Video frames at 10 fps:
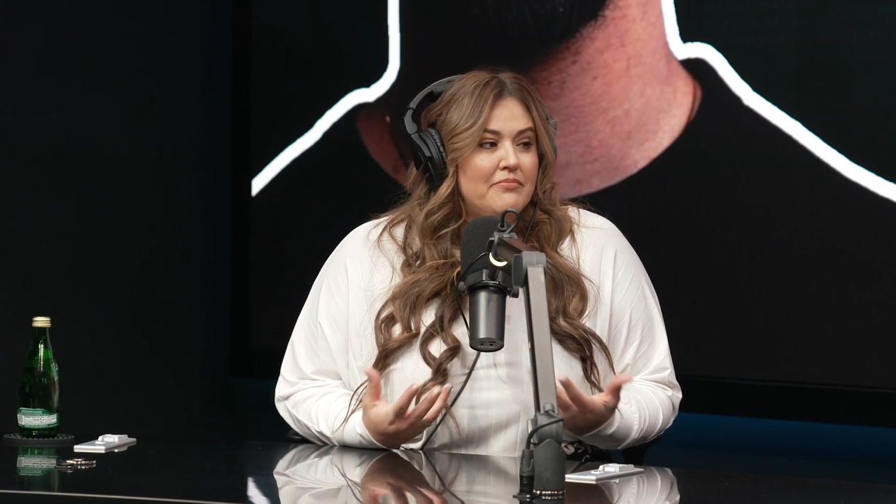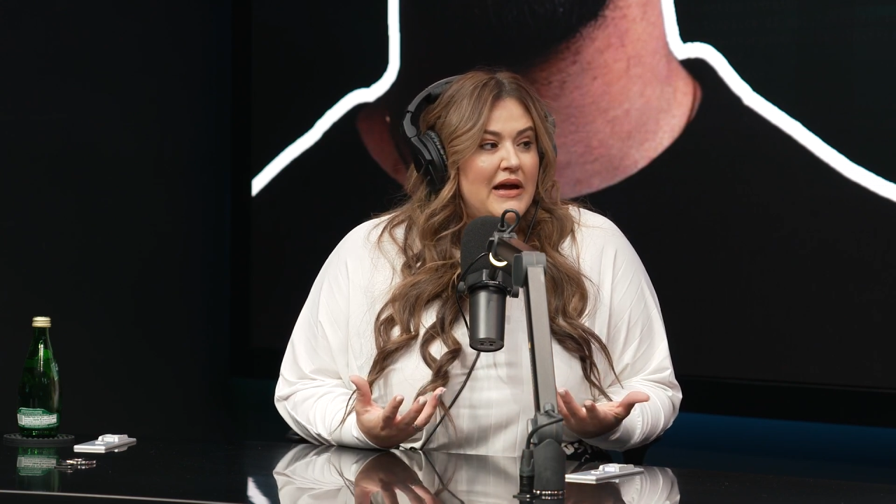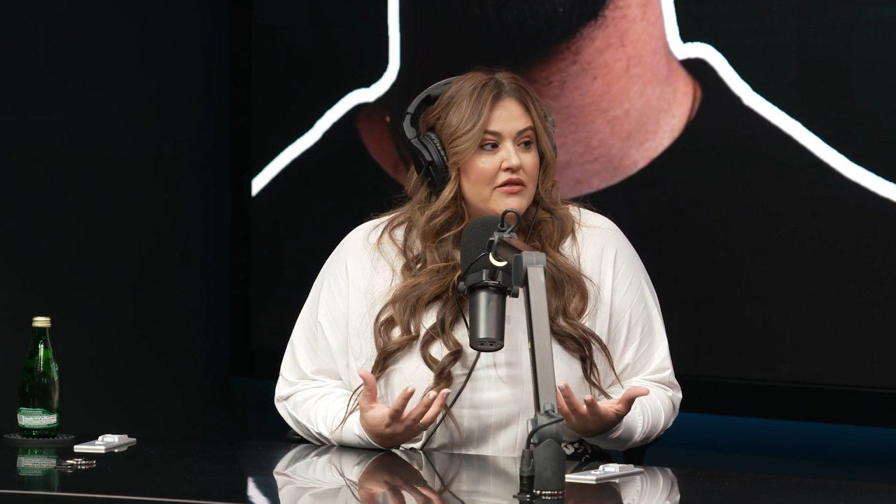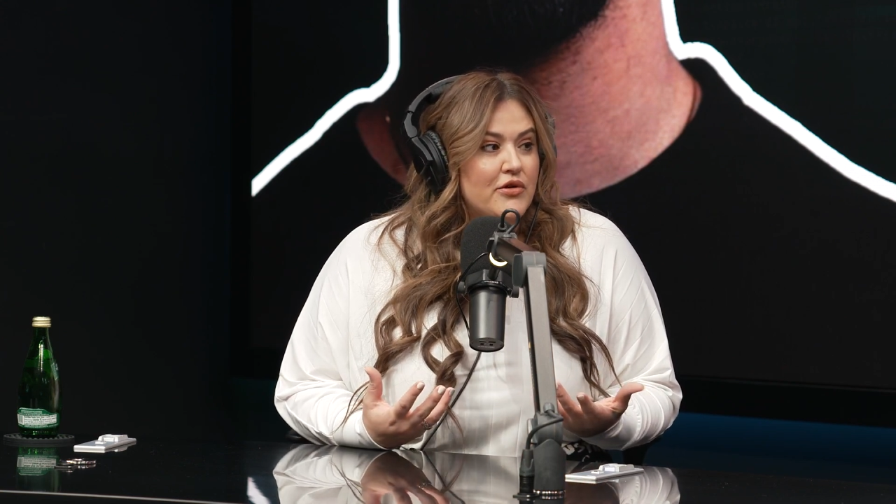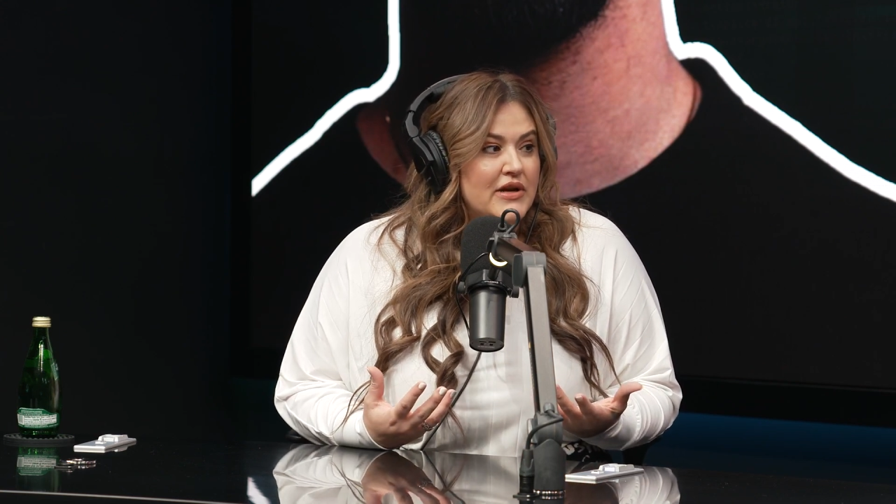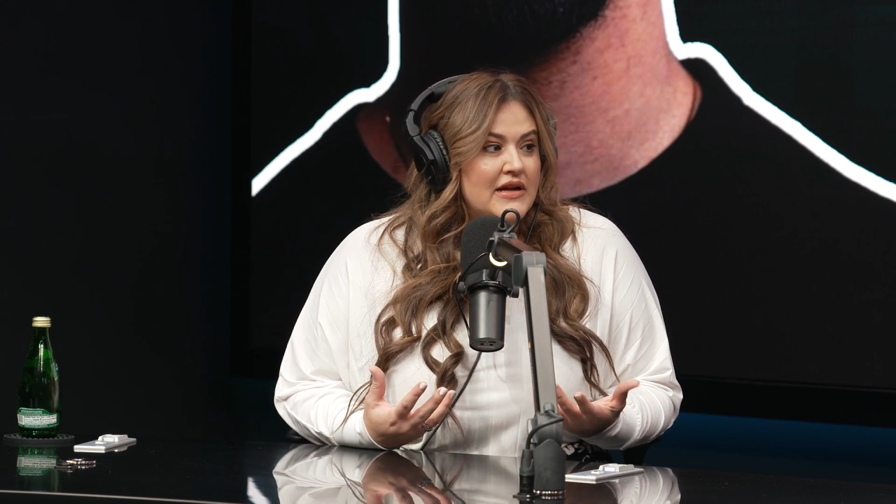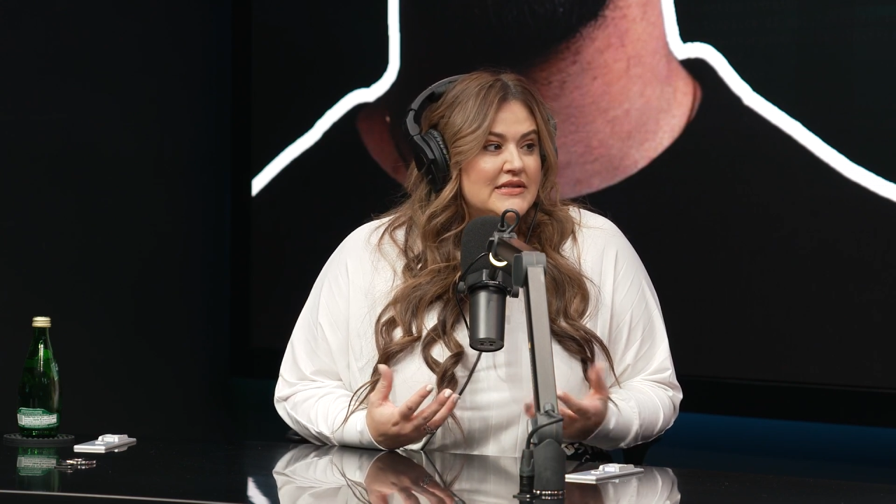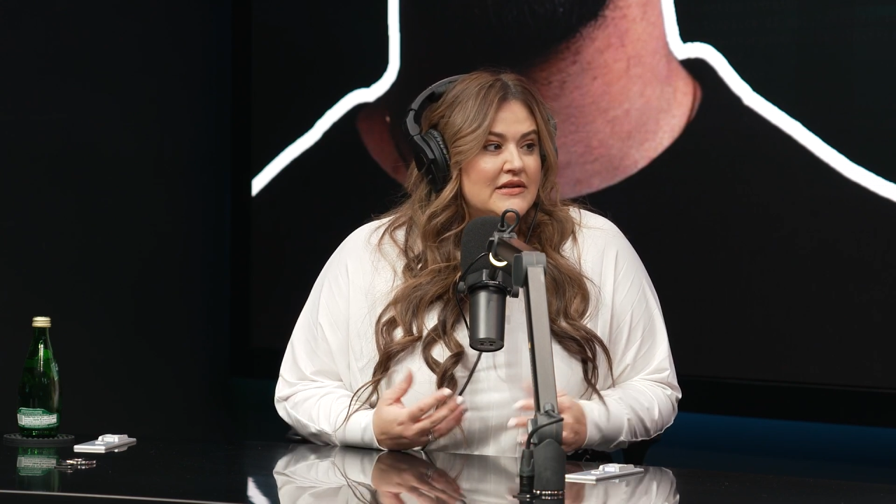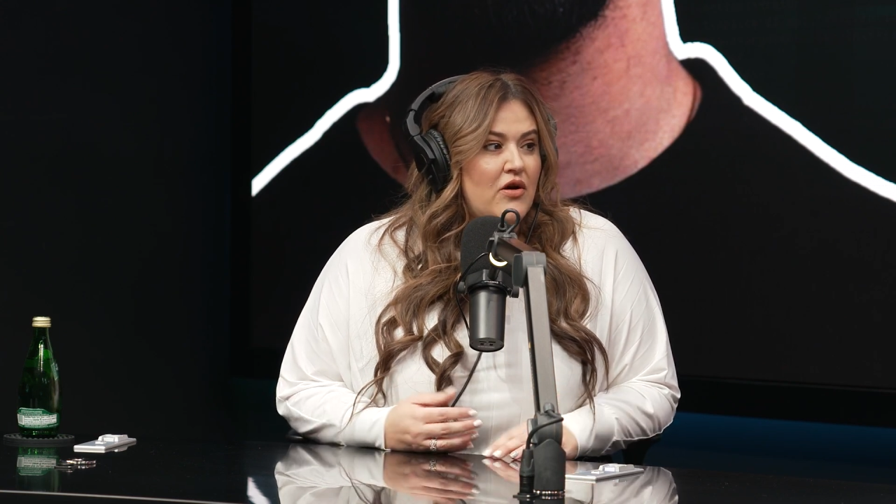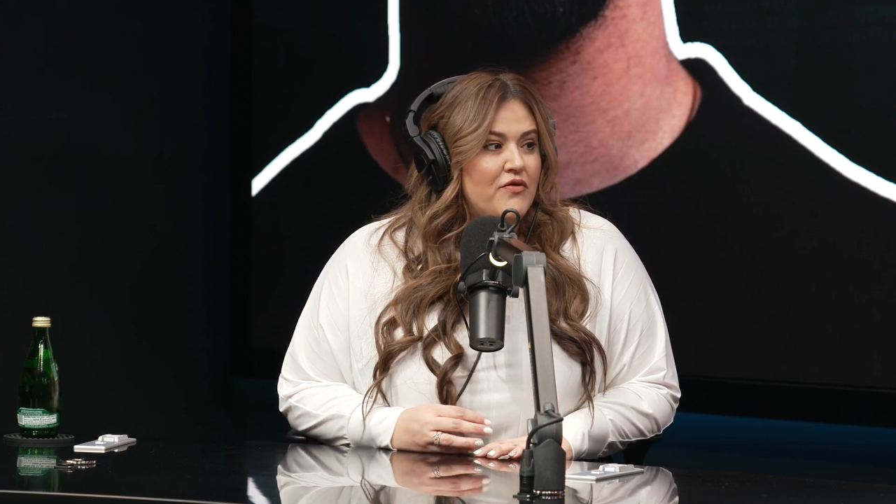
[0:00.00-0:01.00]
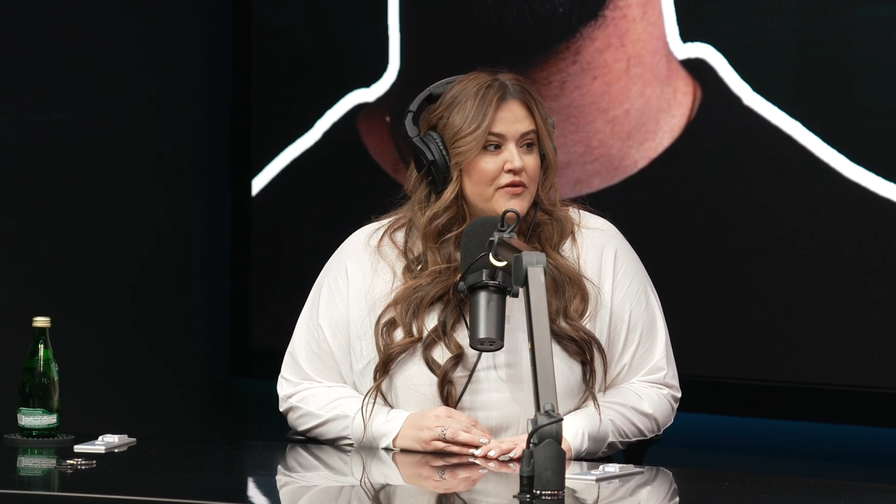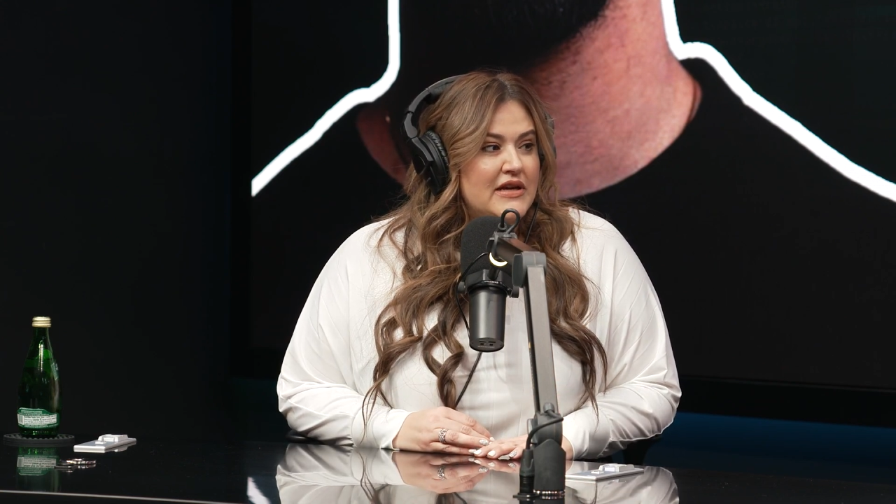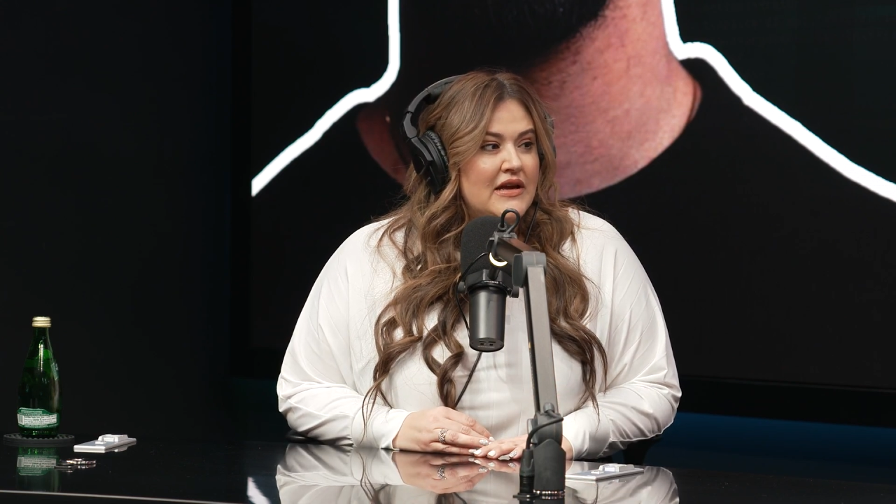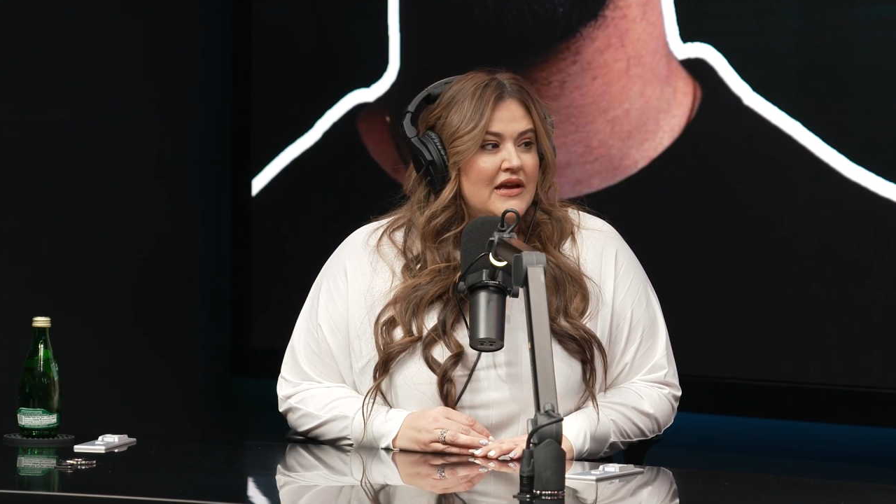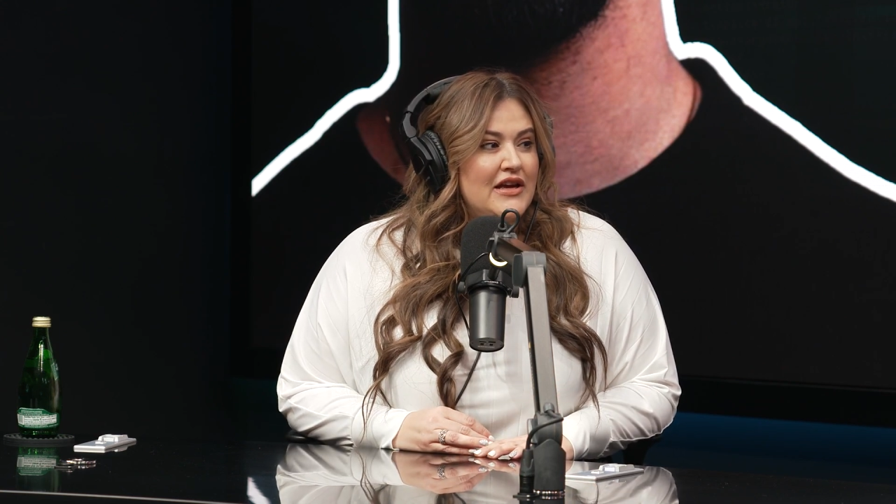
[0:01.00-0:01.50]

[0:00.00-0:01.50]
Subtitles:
learnings, and hopefully